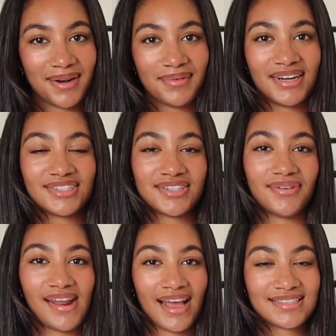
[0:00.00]
that I'm gonna
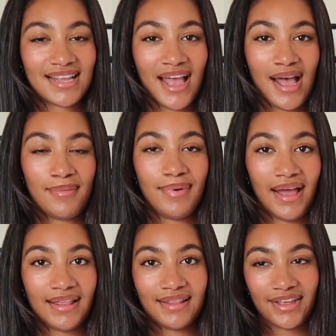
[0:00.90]
show next.
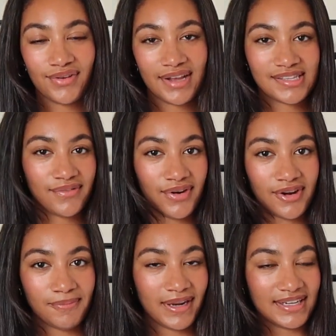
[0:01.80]
But like you guys have
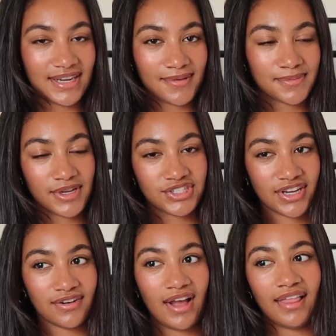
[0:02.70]
heard many times on my
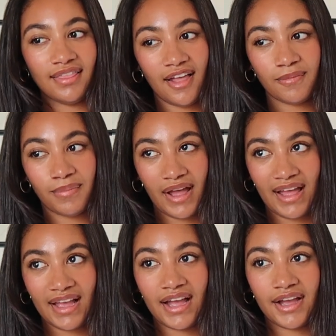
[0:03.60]
channel, I love
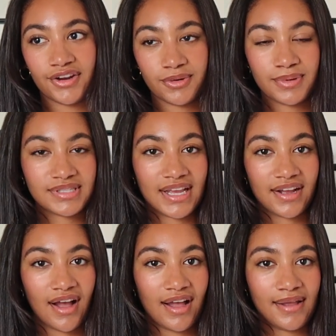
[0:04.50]
buying
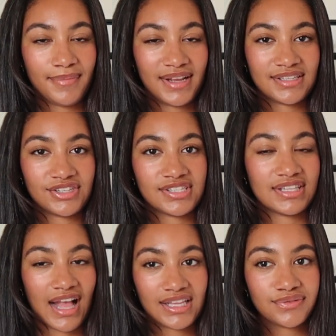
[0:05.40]
100% cotton because it
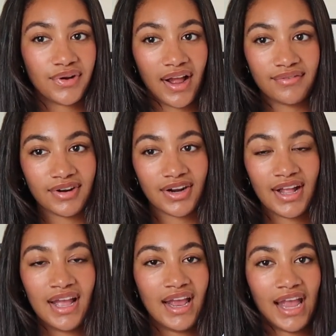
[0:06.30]
just lasts
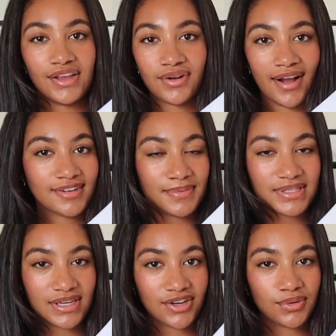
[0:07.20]
forever. And you don't have to be
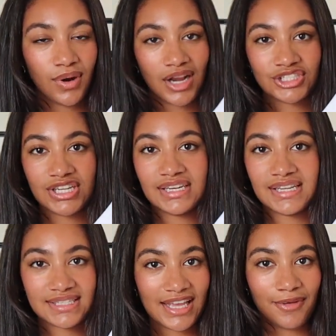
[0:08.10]
scared to wash it. It
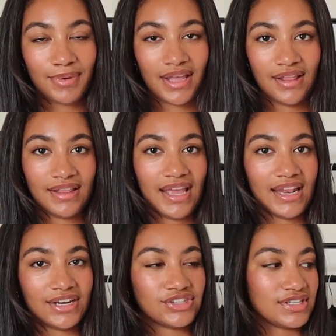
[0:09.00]
doesn't get peely
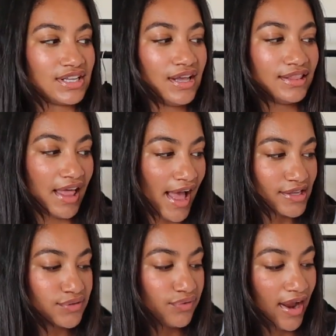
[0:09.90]
and it just
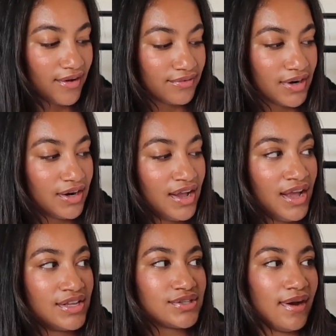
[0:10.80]
lasts forever.
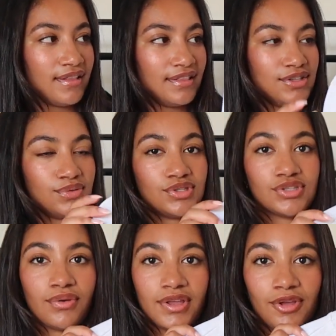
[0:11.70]
So I thought this was
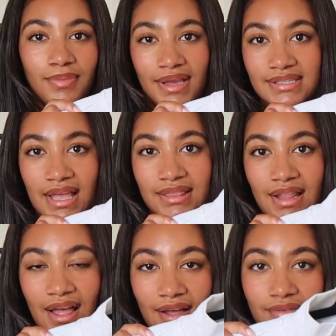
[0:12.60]
so cute because I
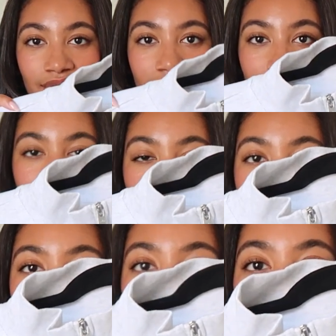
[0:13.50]
love
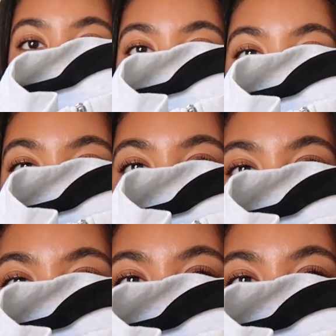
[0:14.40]
like the heather